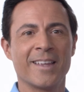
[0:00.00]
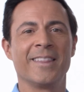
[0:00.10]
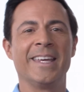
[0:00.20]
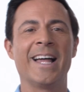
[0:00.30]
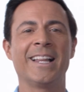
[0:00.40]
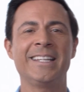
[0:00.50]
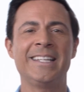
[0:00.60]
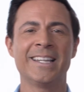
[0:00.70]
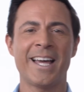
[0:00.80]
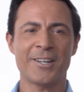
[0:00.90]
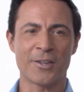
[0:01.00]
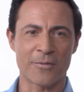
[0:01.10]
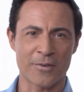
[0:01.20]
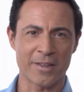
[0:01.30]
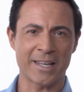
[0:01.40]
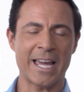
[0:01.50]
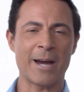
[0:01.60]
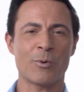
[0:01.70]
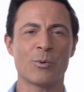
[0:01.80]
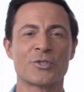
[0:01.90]
The LED light on the front of the
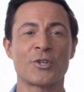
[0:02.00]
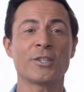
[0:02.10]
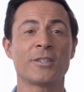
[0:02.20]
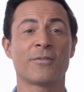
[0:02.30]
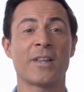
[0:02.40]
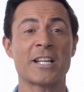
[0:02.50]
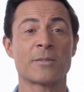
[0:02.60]
camera will start to flash